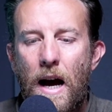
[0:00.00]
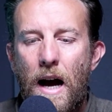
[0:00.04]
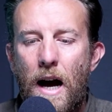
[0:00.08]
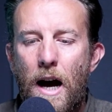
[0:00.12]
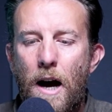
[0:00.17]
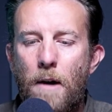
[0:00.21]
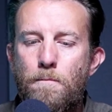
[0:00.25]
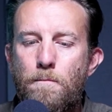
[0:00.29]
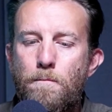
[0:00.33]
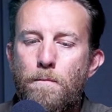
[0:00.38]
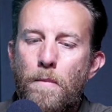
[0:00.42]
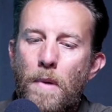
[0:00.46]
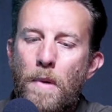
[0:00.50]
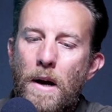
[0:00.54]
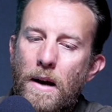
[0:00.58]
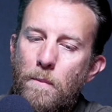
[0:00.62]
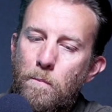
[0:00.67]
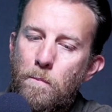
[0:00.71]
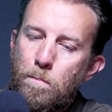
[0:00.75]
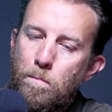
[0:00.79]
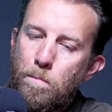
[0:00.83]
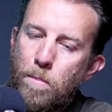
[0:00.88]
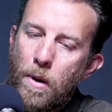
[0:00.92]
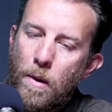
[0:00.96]
Um,
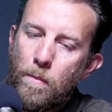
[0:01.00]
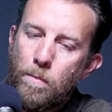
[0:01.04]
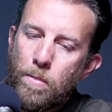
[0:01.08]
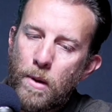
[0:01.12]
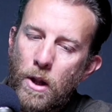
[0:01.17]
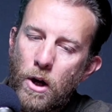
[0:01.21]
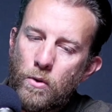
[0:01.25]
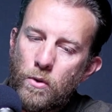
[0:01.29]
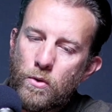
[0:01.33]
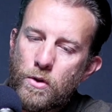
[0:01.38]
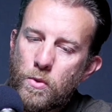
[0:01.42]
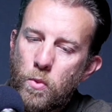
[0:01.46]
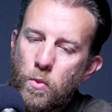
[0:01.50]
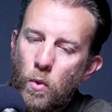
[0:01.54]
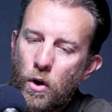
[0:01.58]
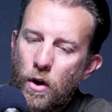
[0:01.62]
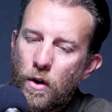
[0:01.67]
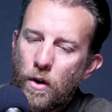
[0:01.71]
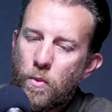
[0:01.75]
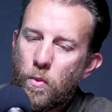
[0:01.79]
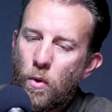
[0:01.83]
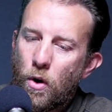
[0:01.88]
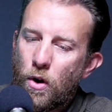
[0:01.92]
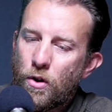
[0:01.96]
but Bloke's
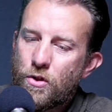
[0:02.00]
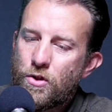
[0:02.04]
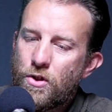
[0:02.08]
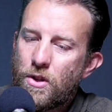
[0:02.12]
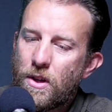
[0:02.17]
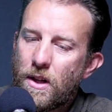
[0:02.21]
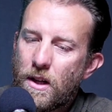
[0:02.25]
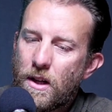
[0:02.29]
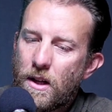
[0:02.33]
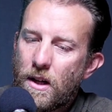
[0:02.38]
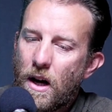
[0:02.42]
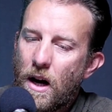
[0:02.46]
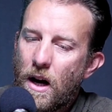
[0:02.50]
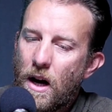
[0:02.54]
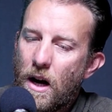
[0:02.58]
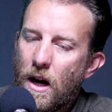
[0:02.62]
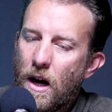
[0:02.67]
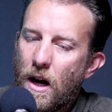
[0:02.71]
worth watching.